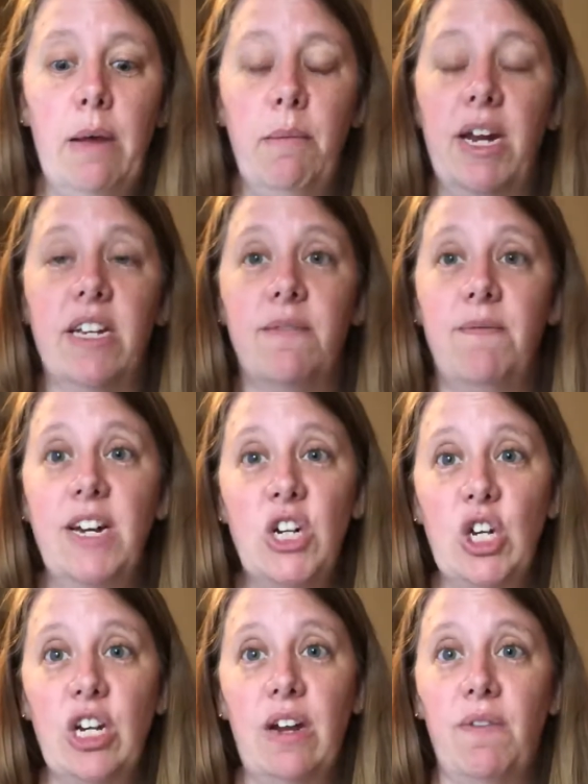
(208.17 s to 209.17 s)
because
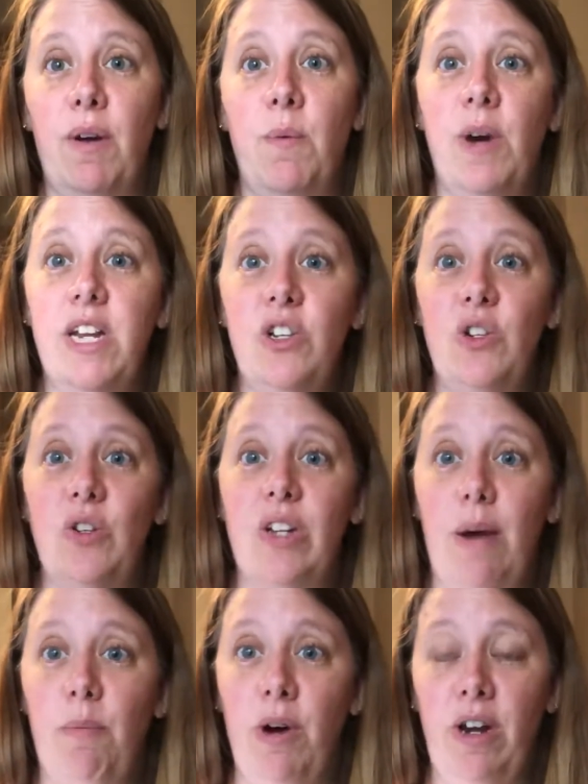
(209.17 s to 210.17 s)
eventually if I want to
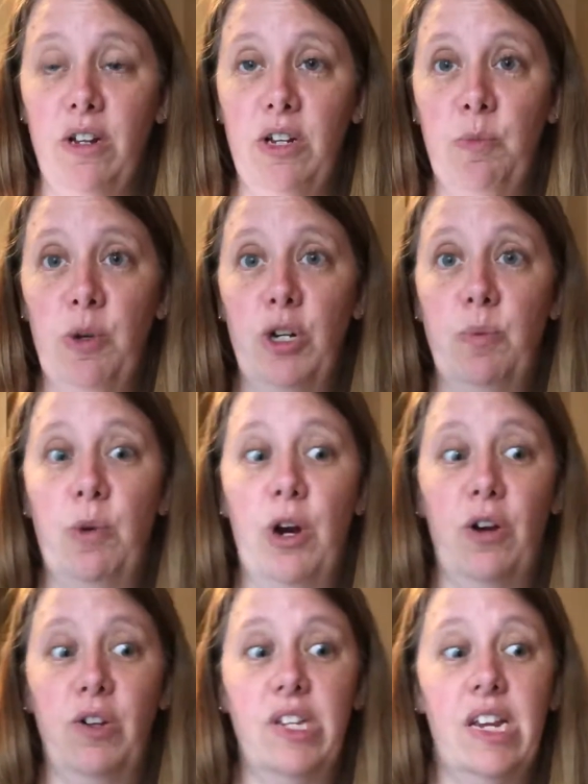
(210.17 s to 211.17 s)
stop wearing the sports
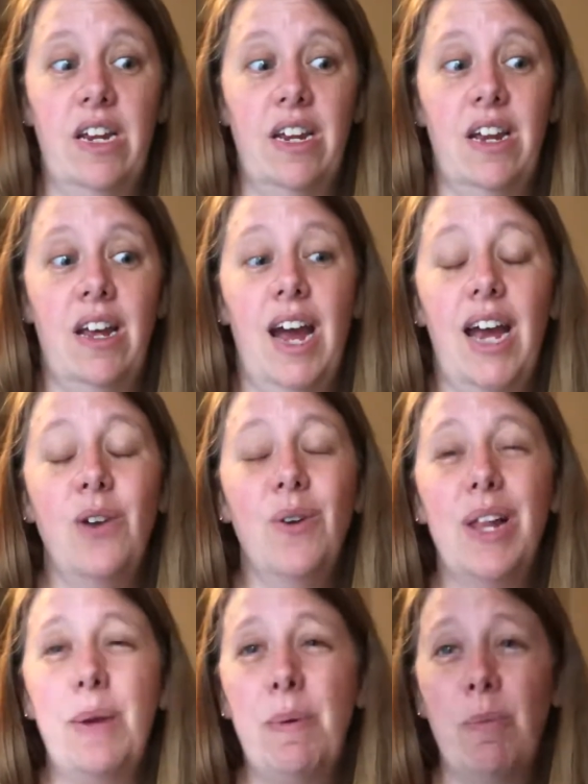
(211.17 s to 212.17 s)
bras, I know a
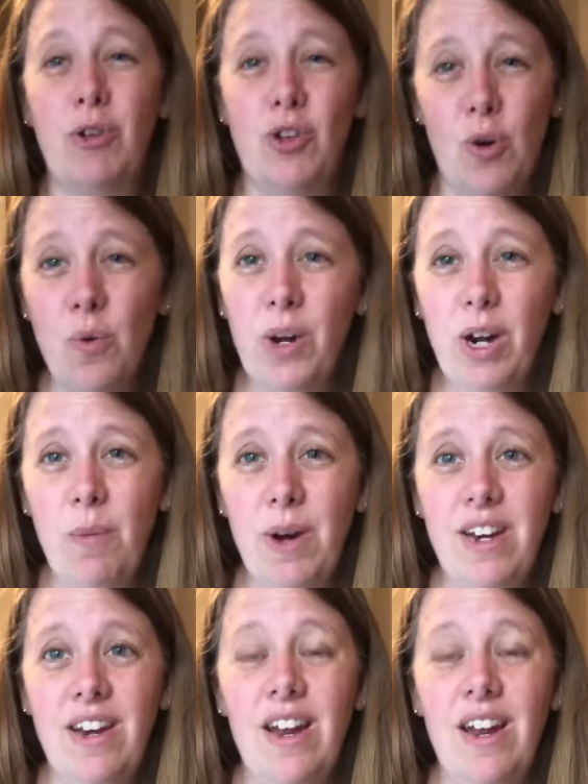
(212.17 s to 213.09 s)
lot of people don't wear one.